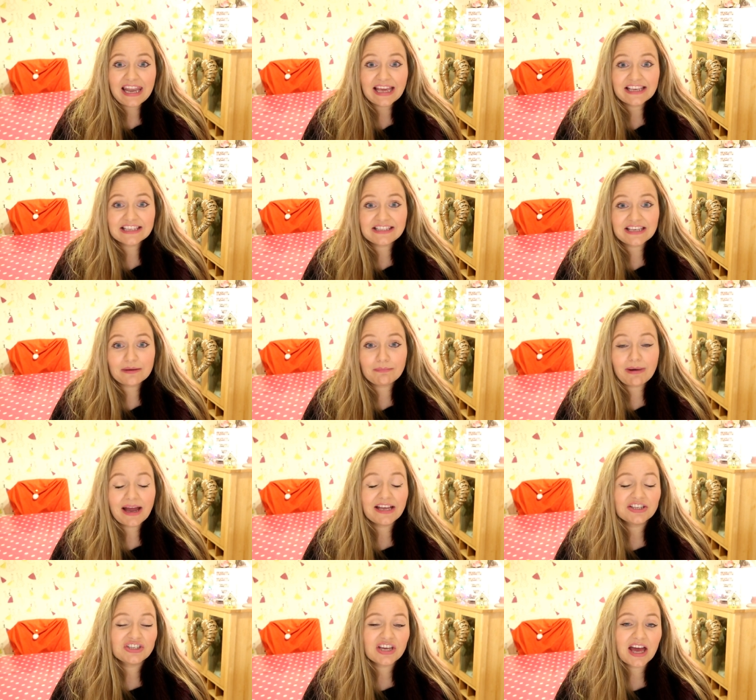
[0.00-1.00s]
like you see in
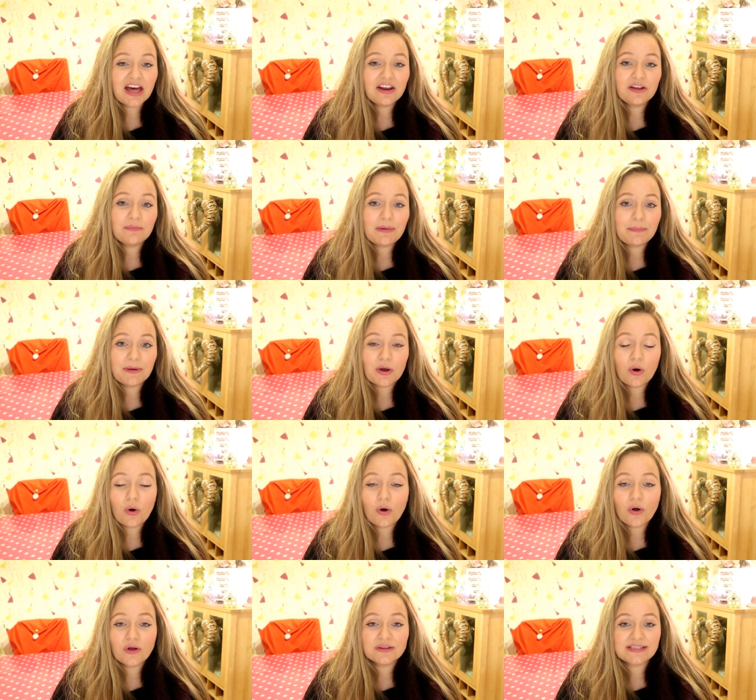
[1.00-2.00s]
my channel, maybe
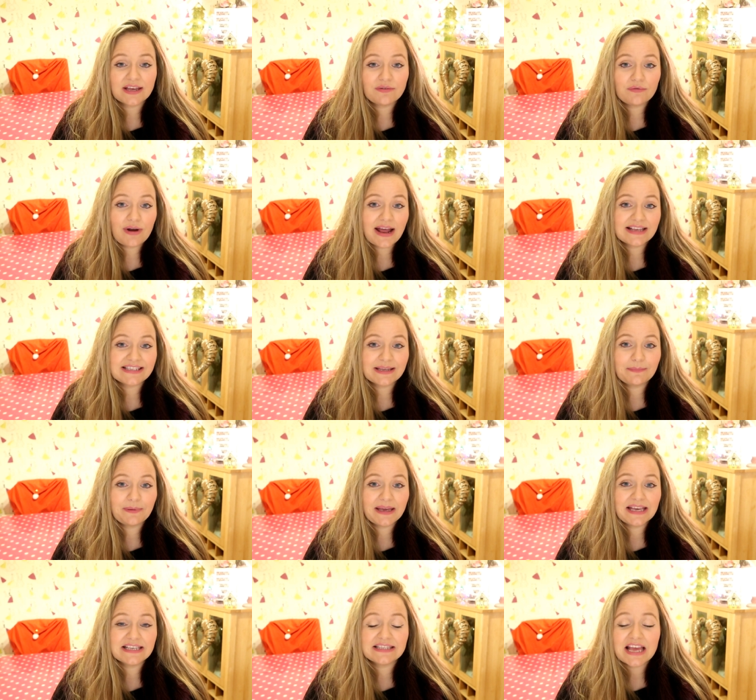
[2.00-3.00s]
hauls and
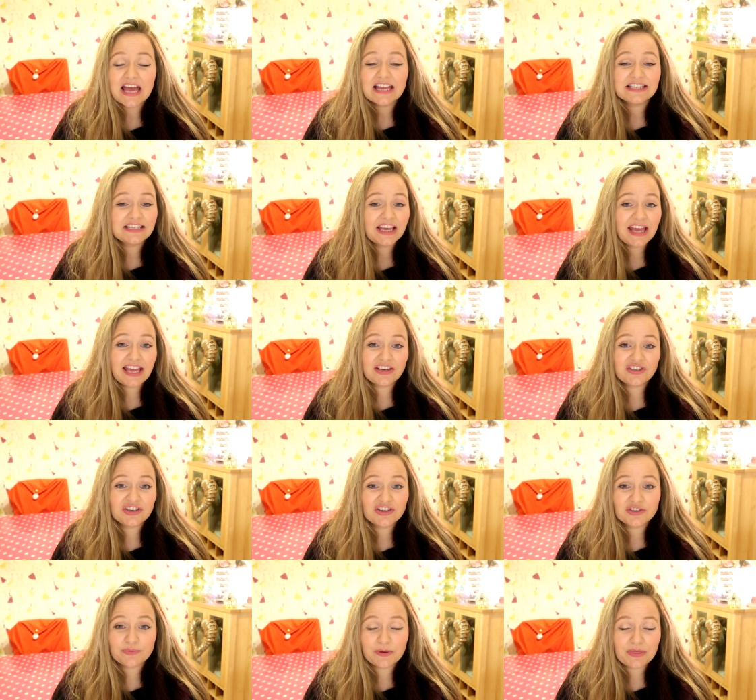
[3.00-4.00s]
recipes to
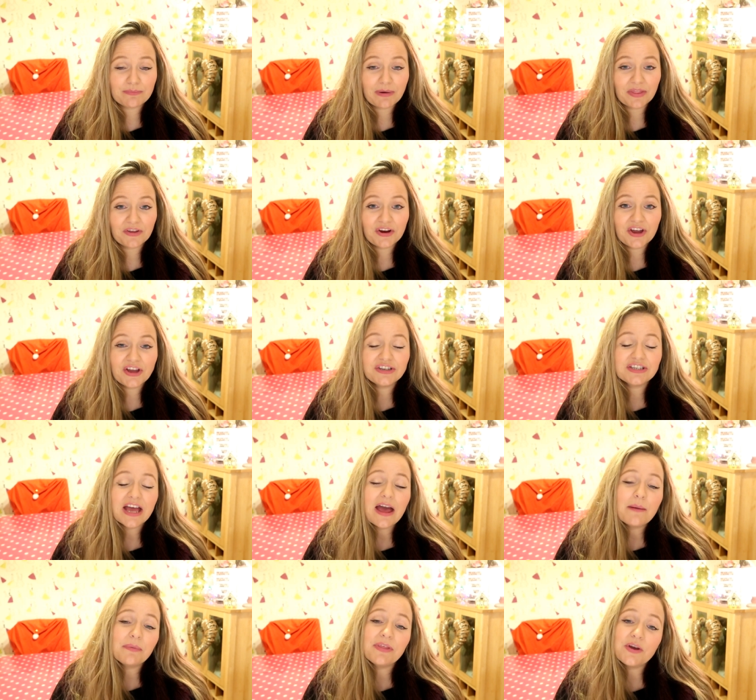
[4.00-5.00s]
issues with motherhood.
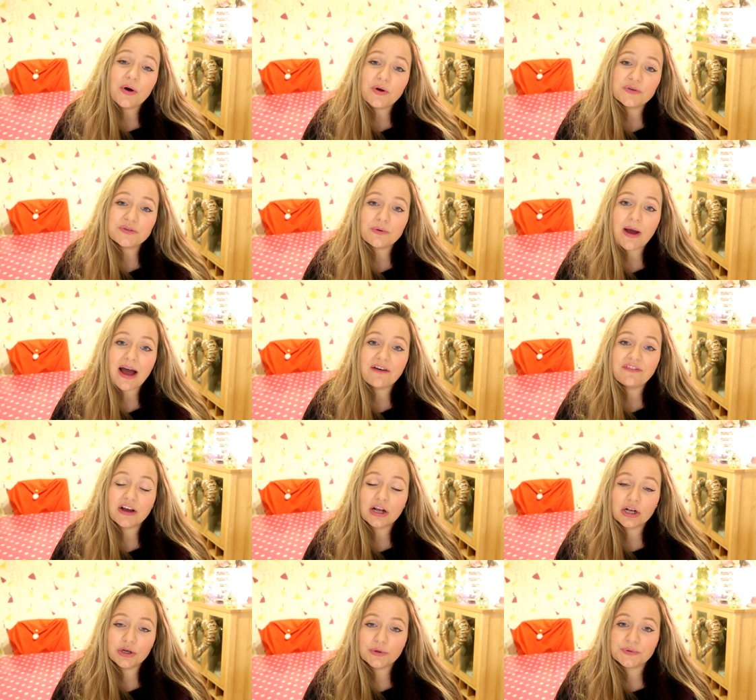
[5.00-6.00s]
But they also have
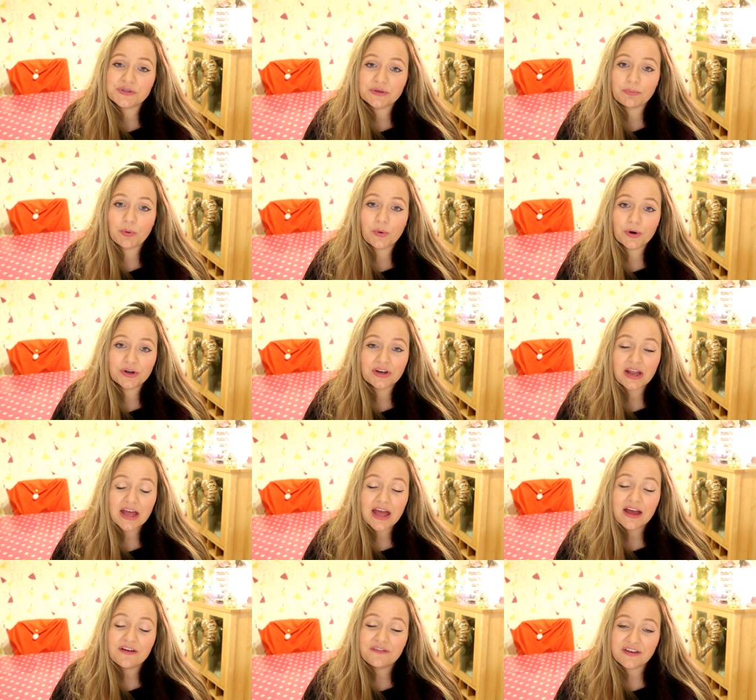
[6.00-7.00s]
a close support
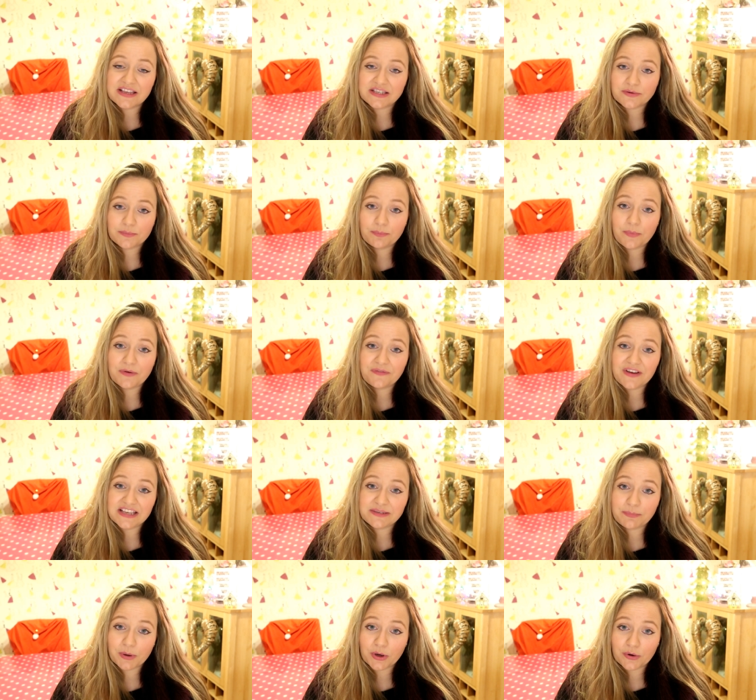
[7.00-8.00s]

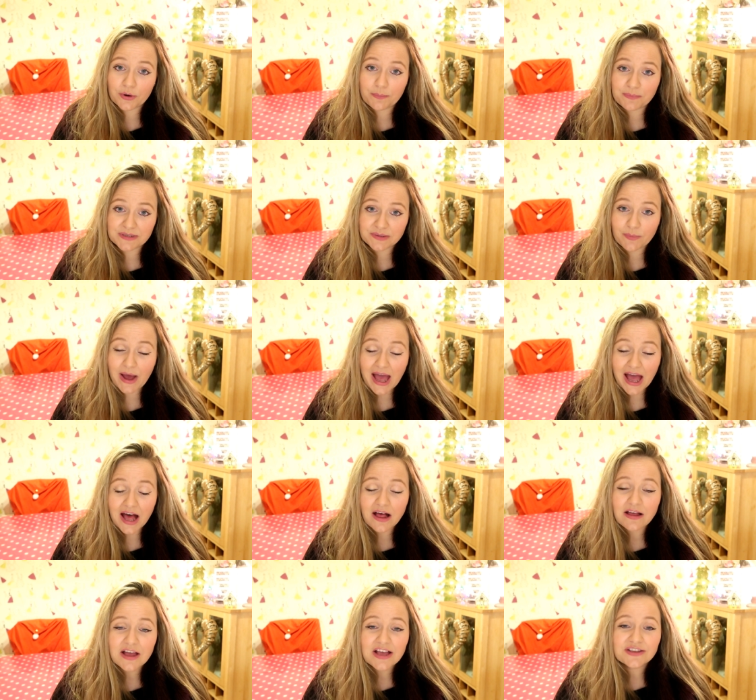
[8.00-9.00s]
Facebook group as
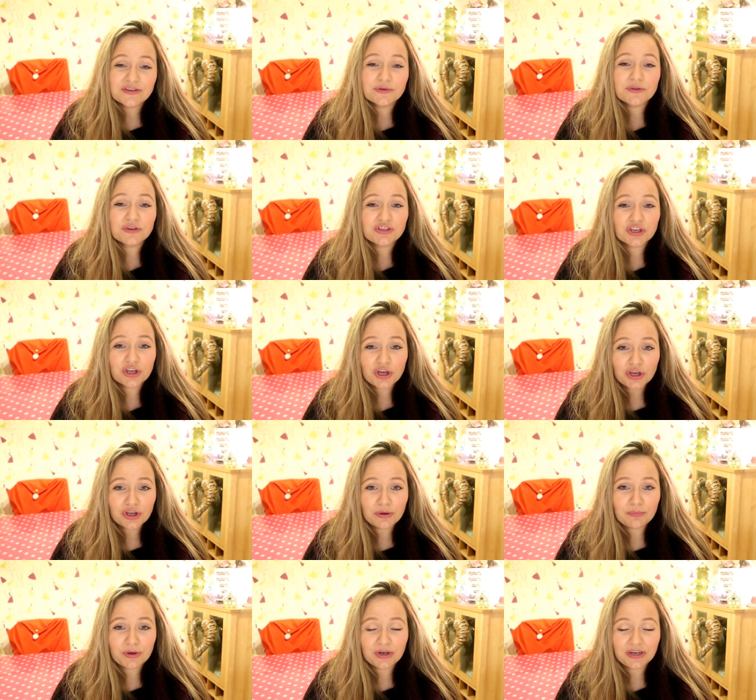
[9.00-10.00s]
well. So there's a
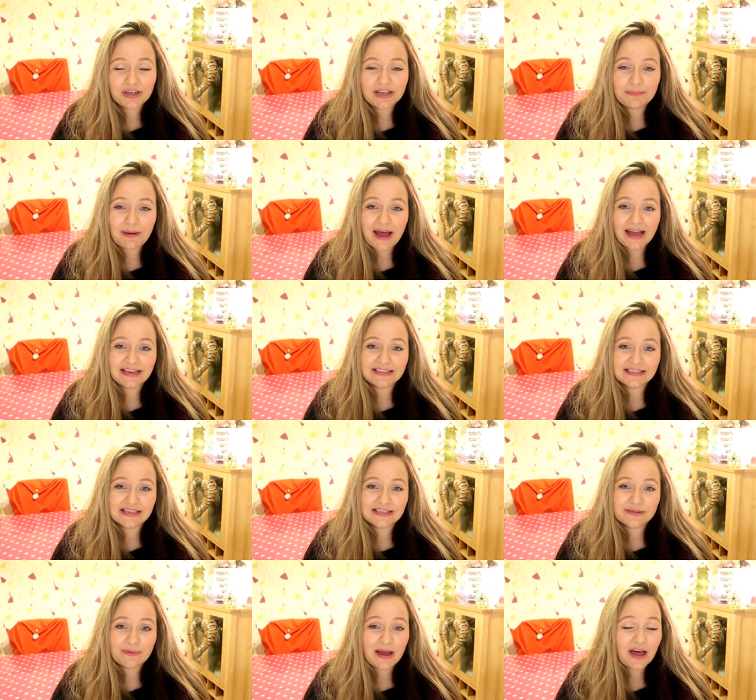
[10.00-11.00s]
good community behind
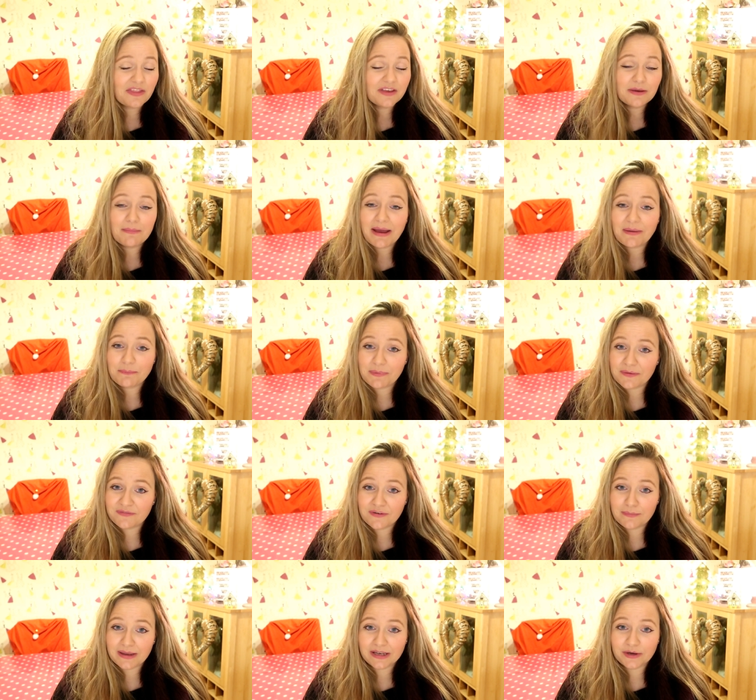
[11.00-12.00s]
it as well that you mightn't
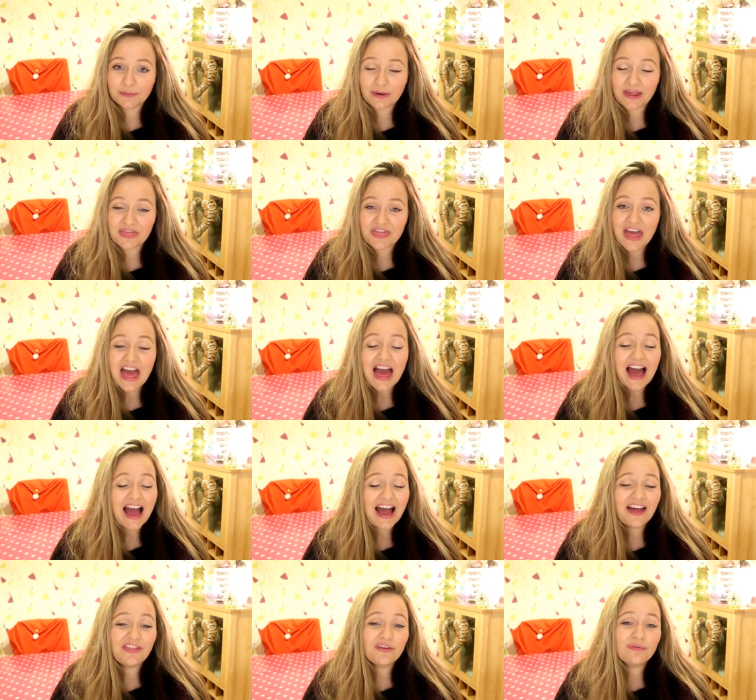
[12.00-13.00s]
be familiar with
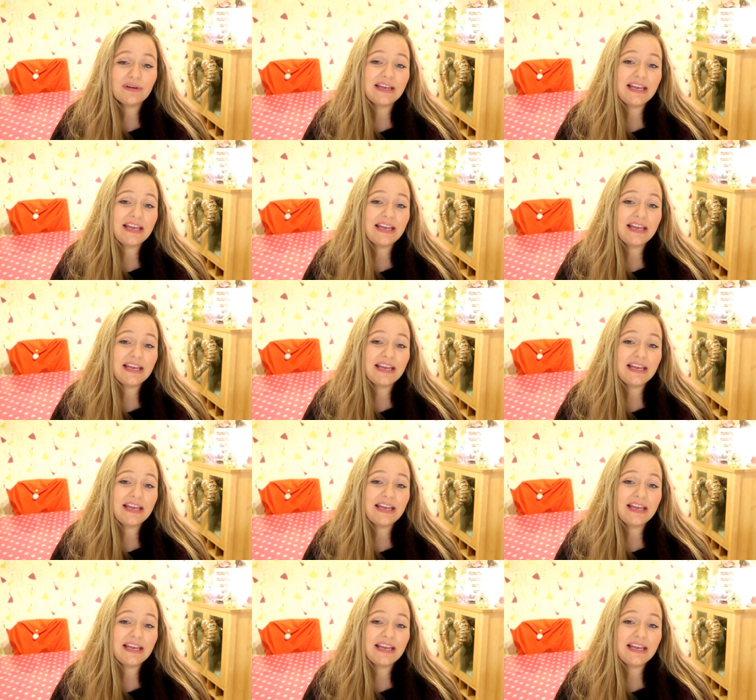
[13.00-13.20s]
and they're